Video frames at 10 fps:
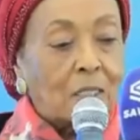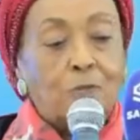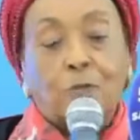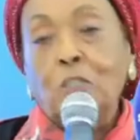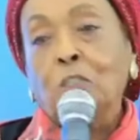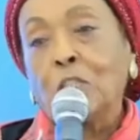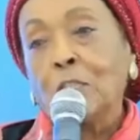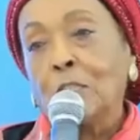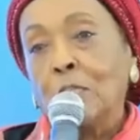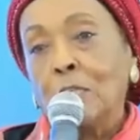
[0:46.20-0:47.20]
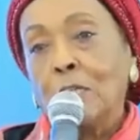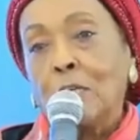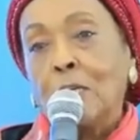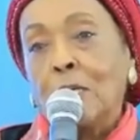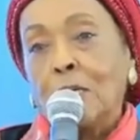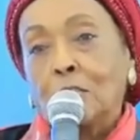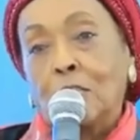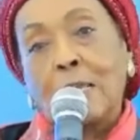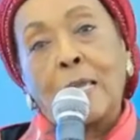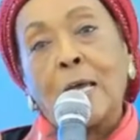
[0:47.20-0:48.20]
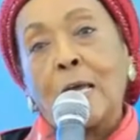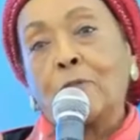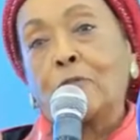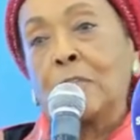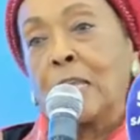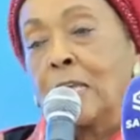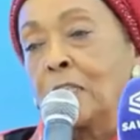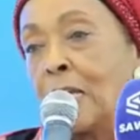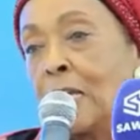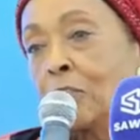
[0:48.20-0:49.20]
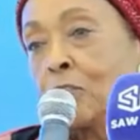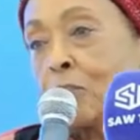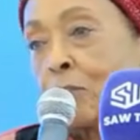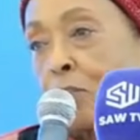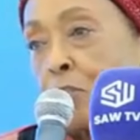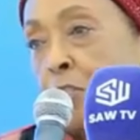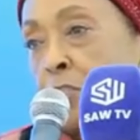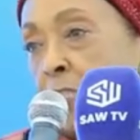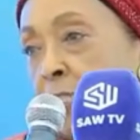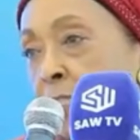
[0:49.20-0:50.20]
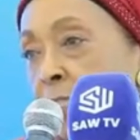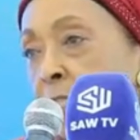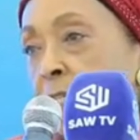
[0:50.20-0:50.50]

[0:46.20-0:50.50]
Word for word: The vision that I have at the Edna Adan University